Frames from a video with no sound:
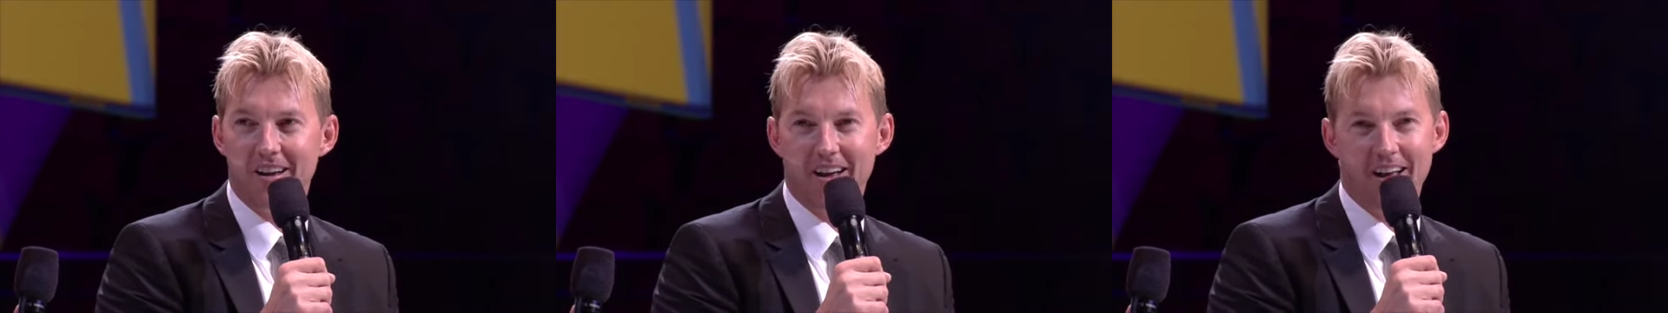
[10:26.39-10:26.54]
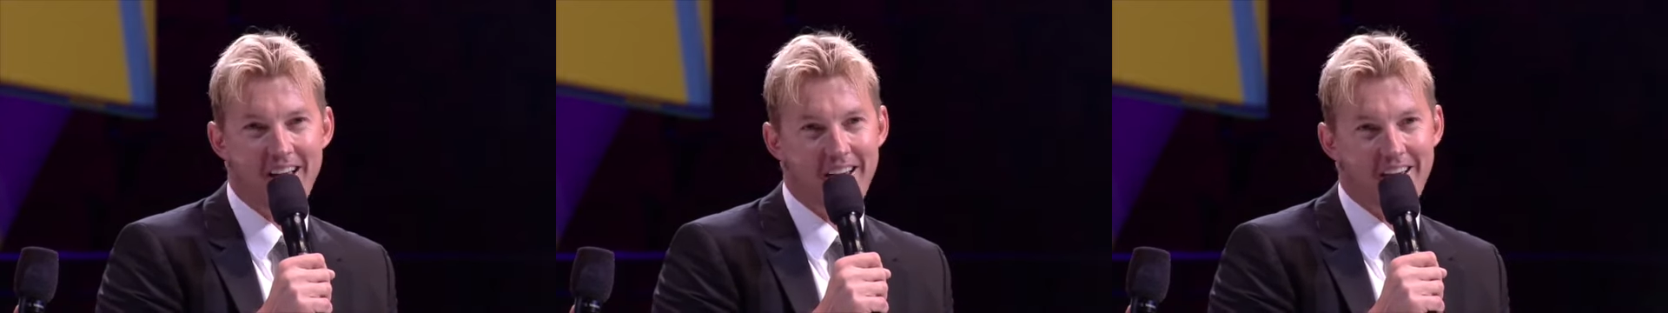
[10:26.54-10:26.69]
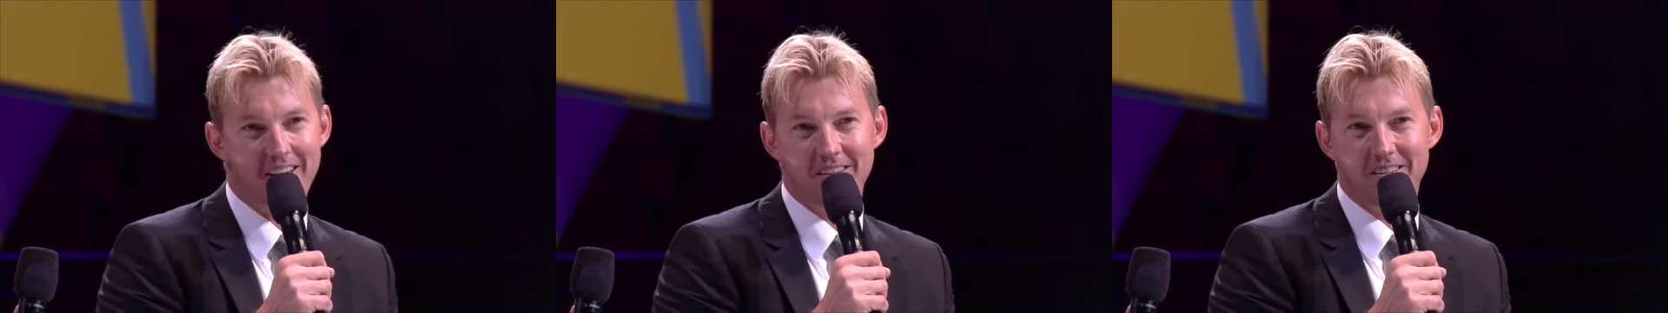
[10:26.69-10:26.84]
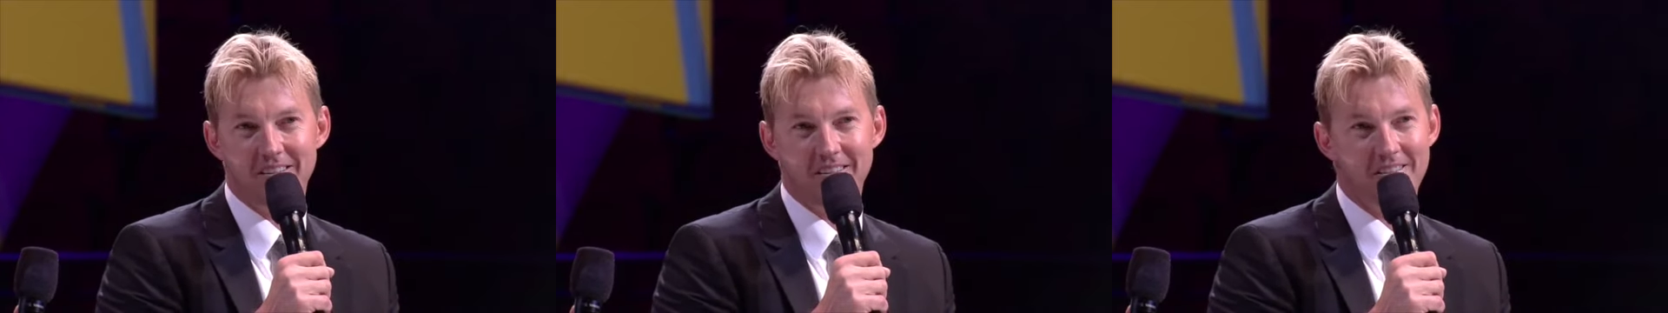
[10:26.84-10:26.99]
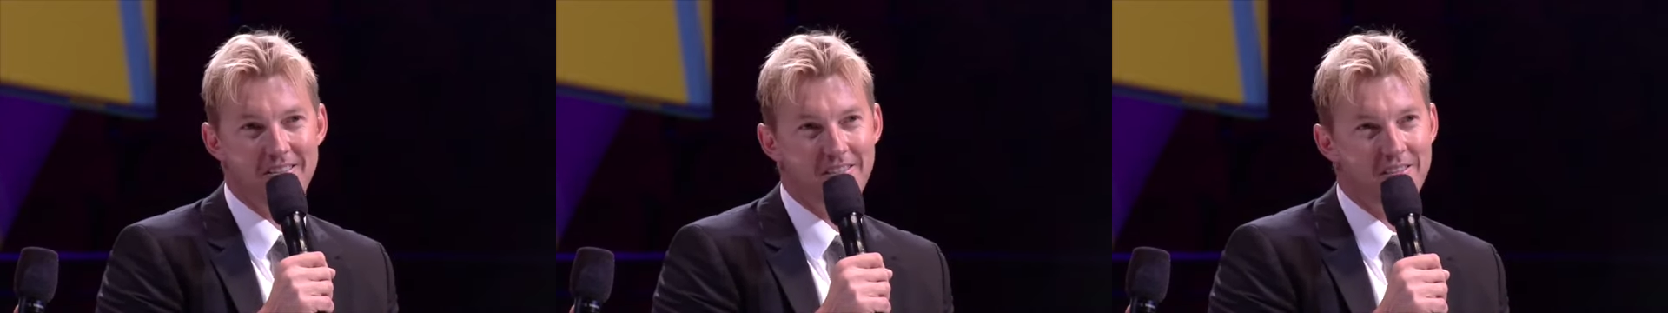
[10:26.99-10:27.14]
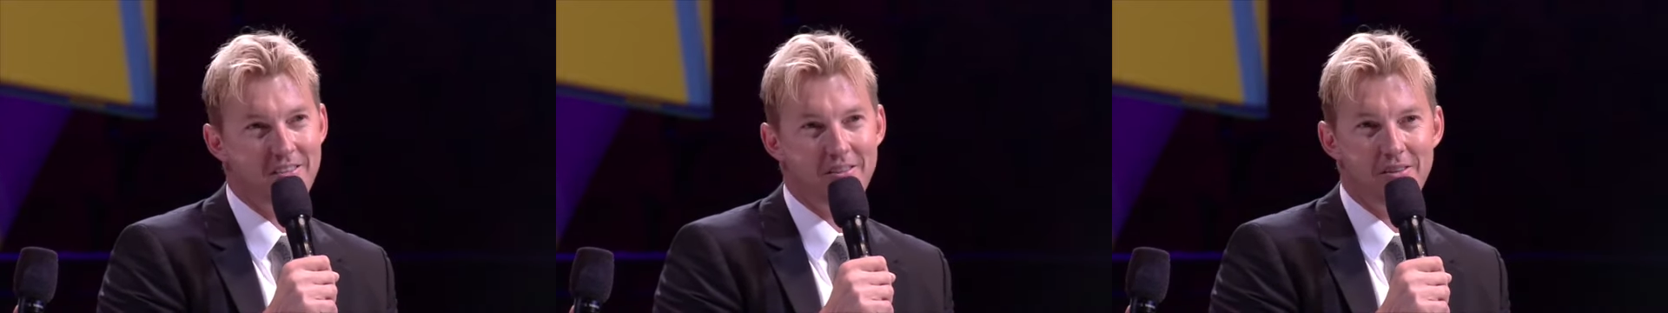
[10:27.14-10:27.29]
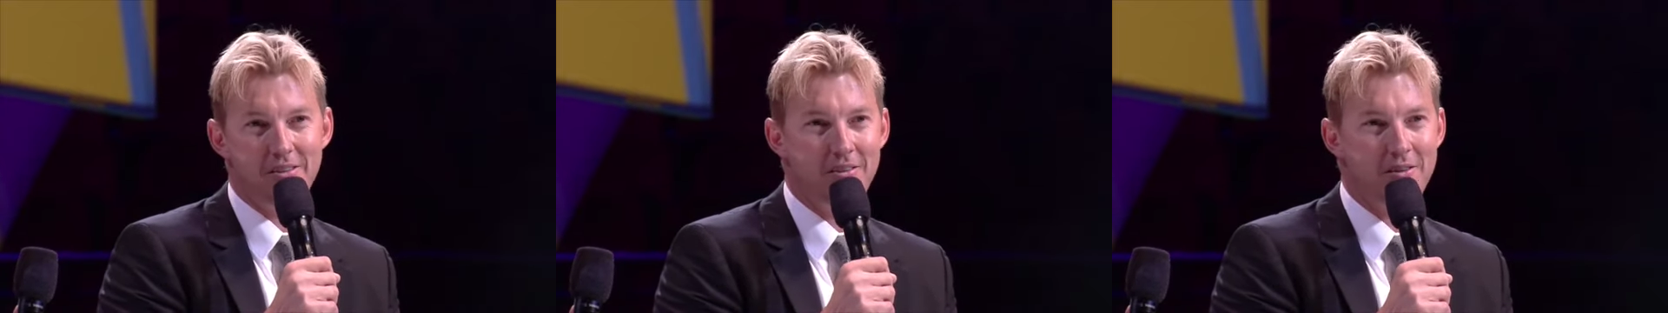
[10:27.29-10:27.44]
and
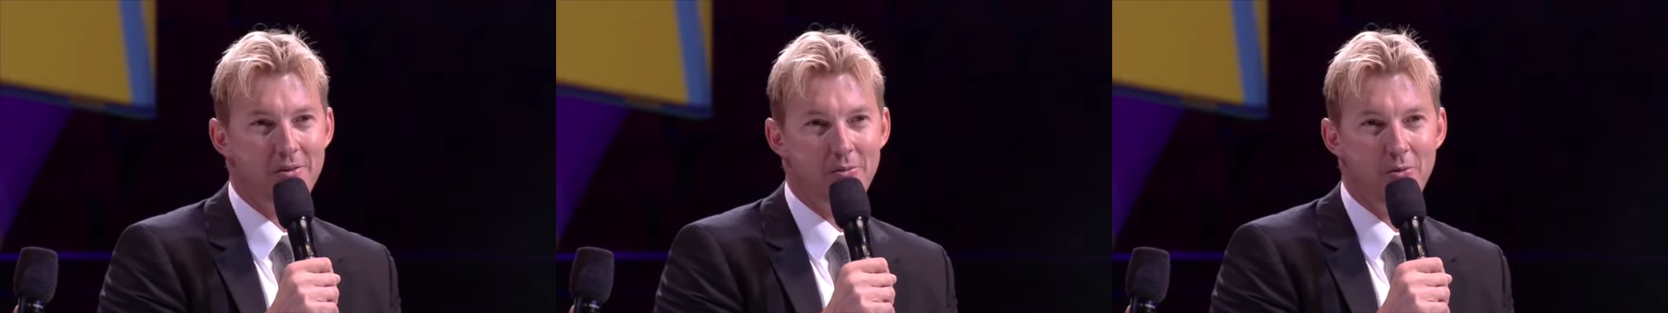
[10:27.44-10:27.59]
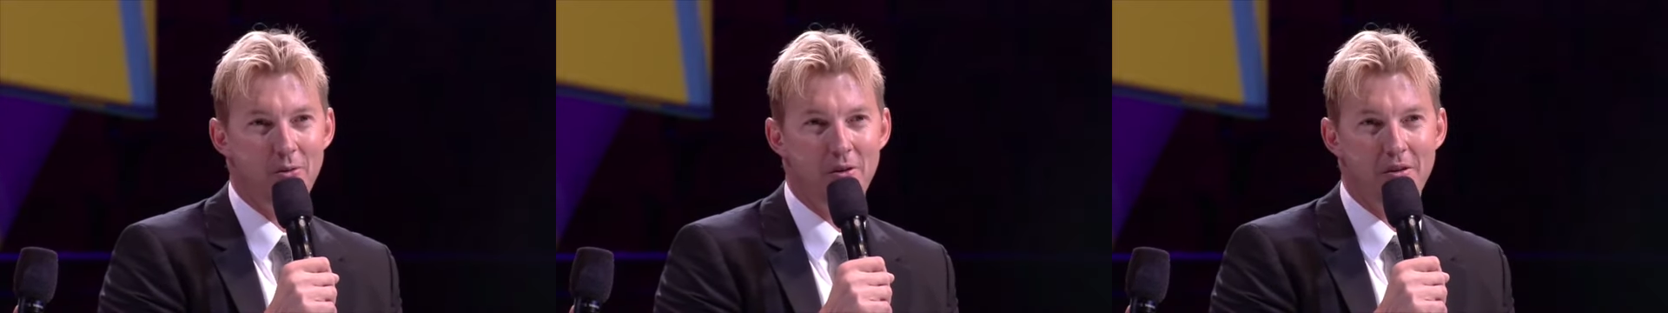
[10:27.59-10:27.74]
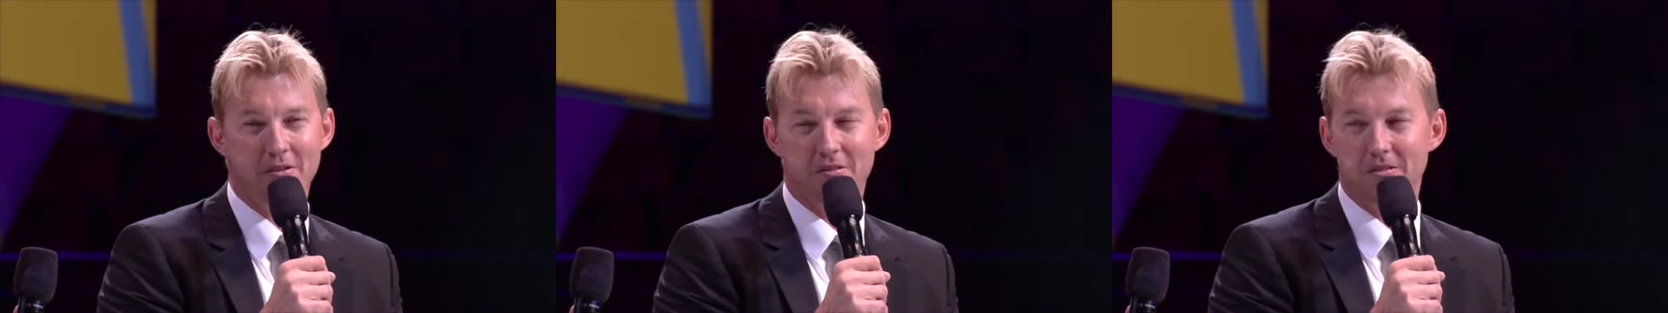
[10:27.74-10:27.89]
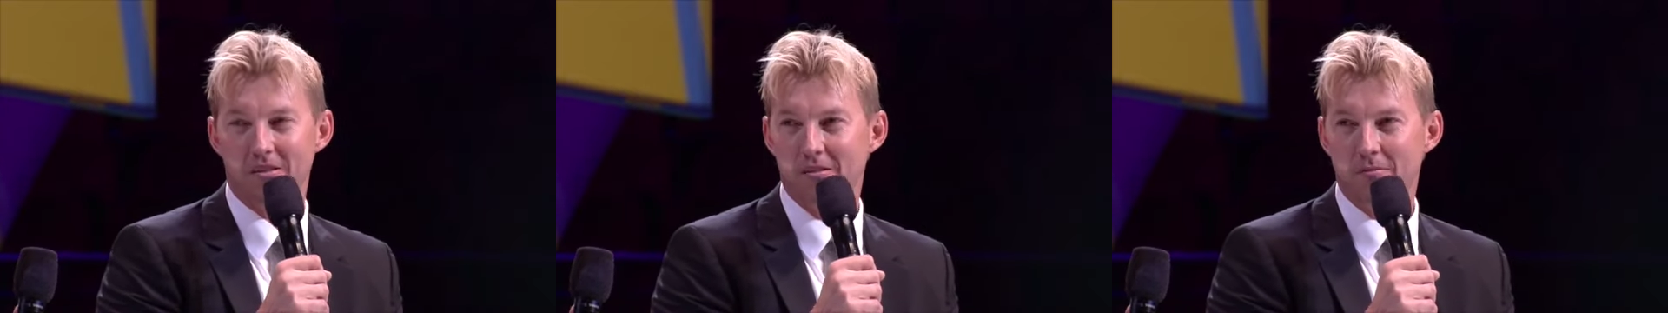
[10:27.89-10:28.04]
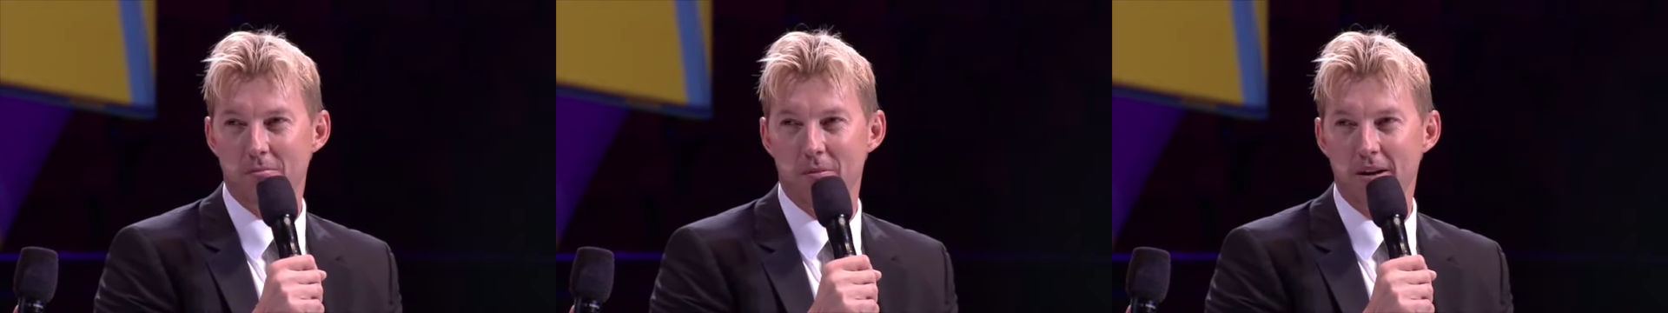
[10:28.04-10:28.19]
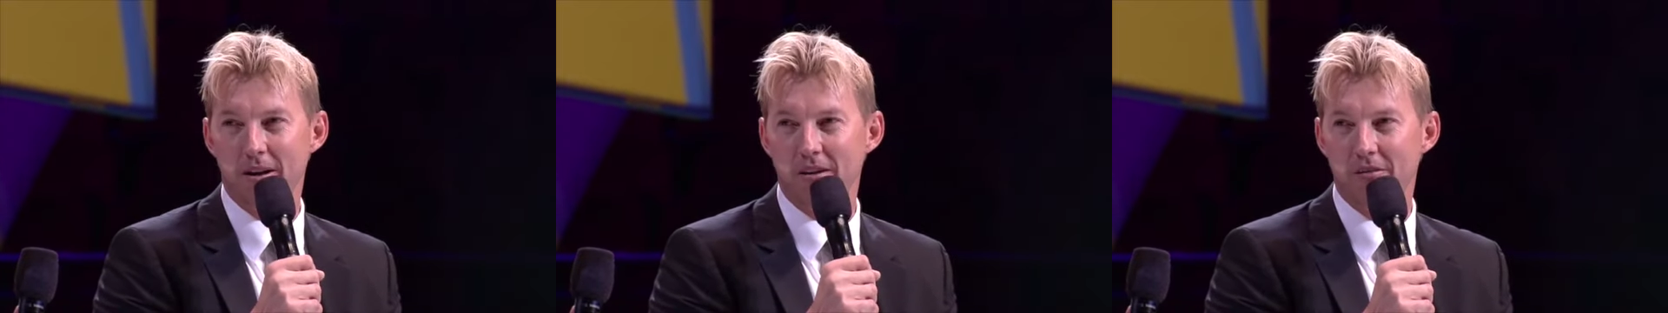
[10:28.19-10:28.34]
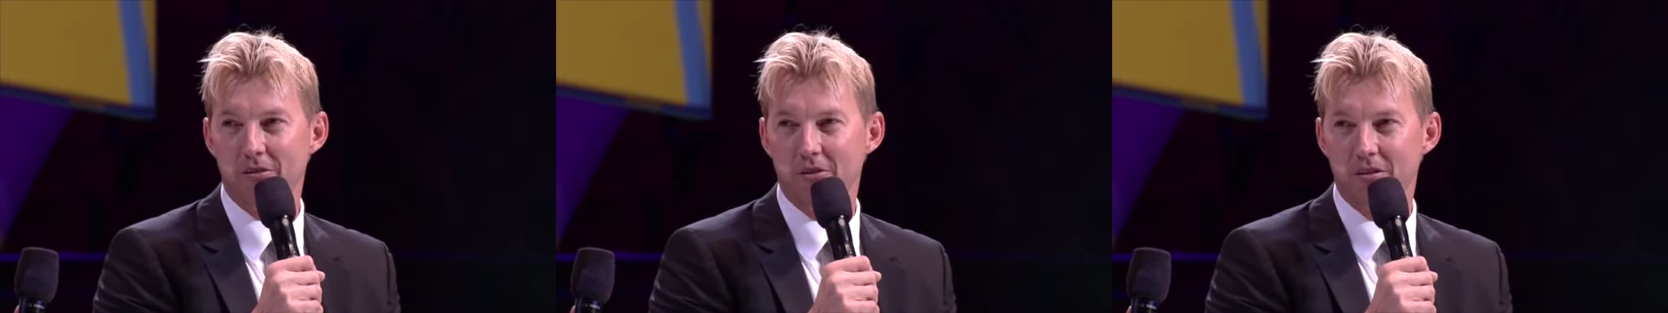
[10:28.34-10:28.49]
the work's just
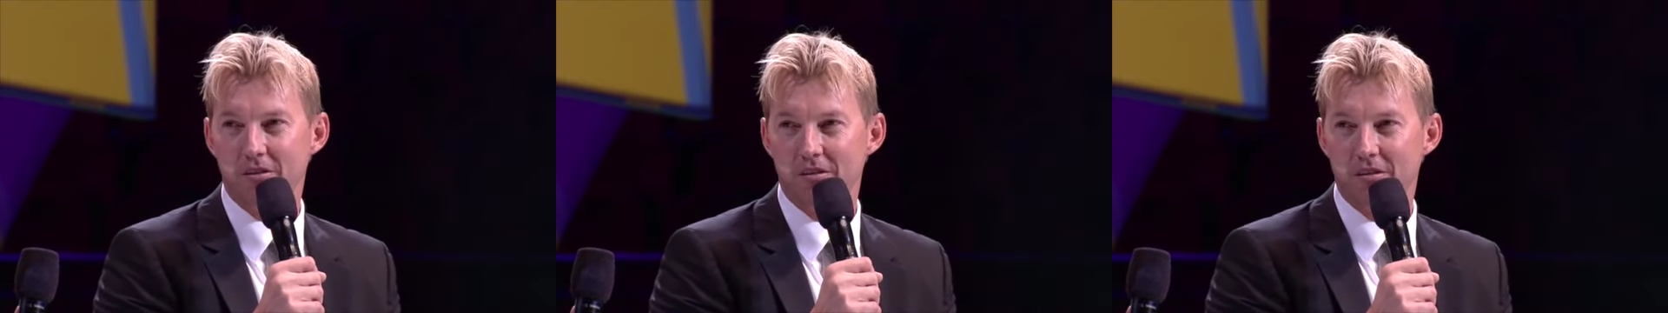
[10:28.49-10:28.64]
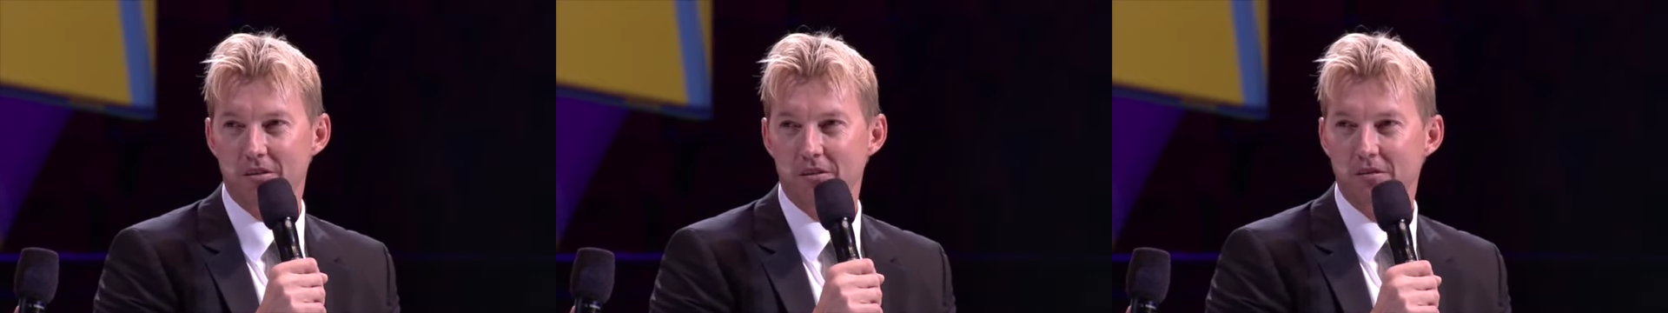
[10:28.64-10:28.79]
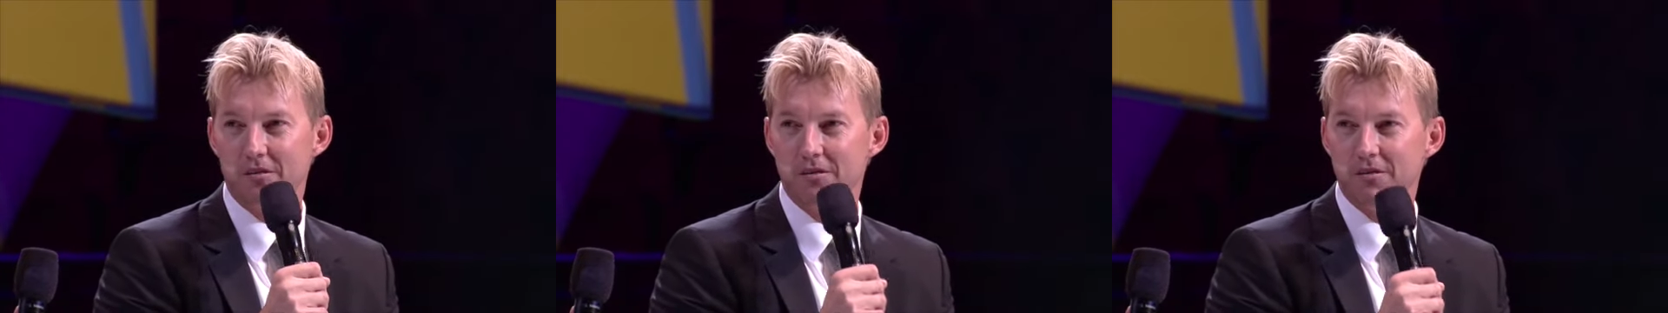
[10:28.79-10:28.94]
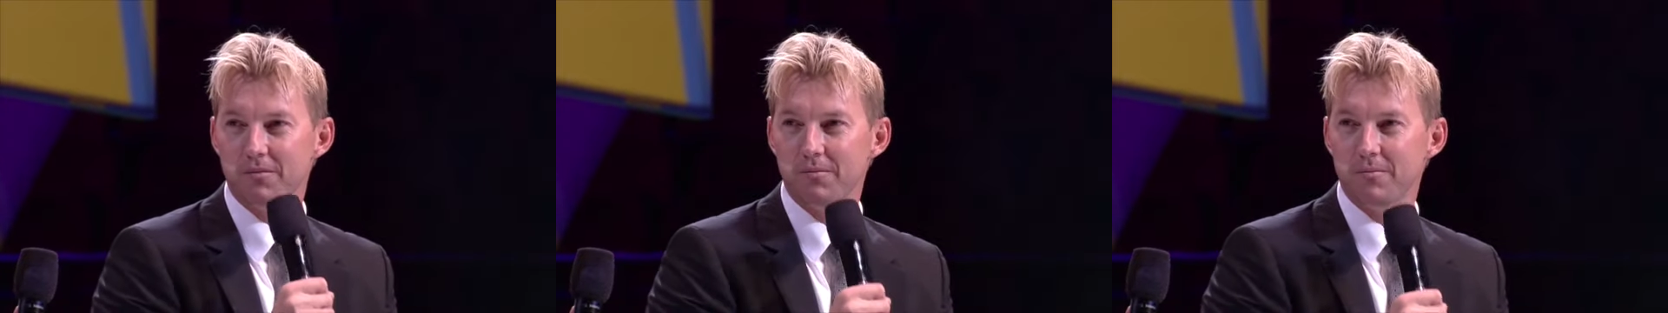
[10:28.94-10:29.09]
speaking for itself.